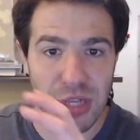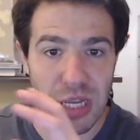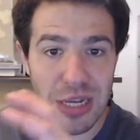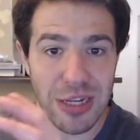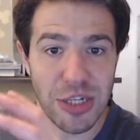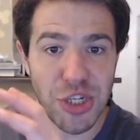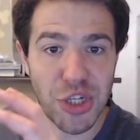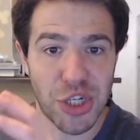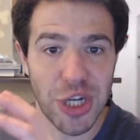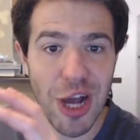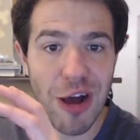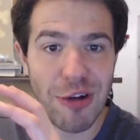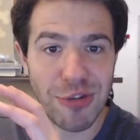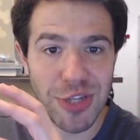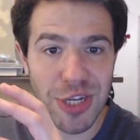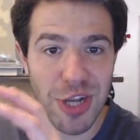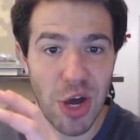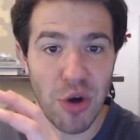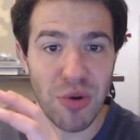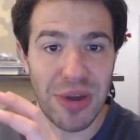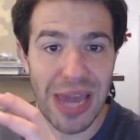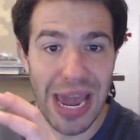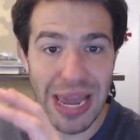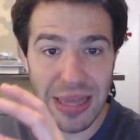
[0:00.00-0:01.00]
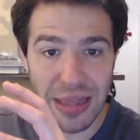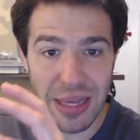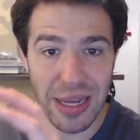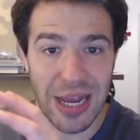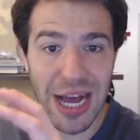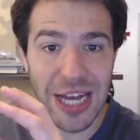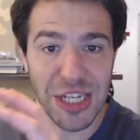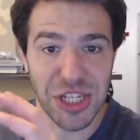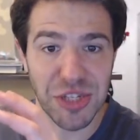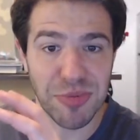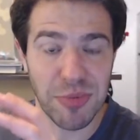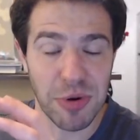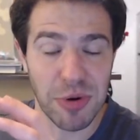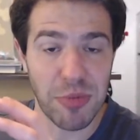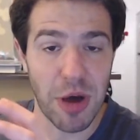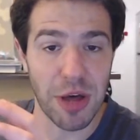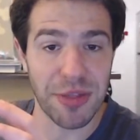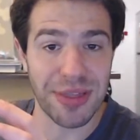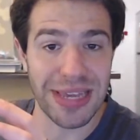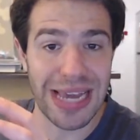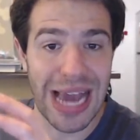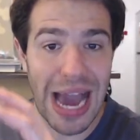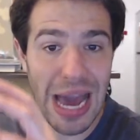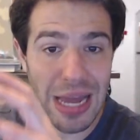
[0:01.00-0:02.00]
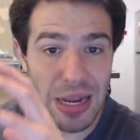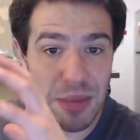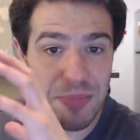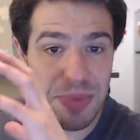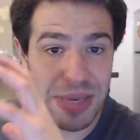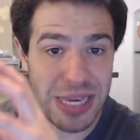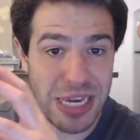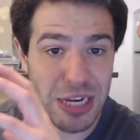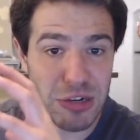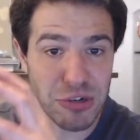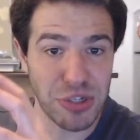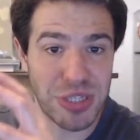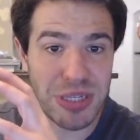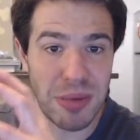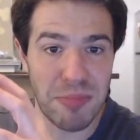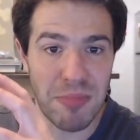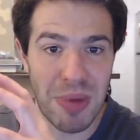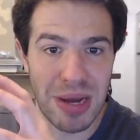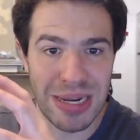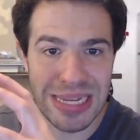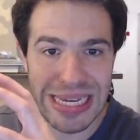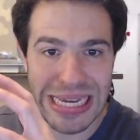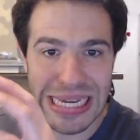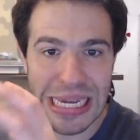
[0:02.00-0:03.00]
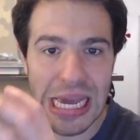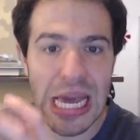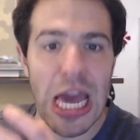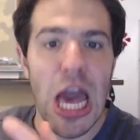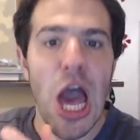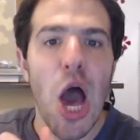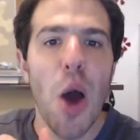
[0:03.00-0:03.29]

It shows that, okay, the customer bought the item, here's the money,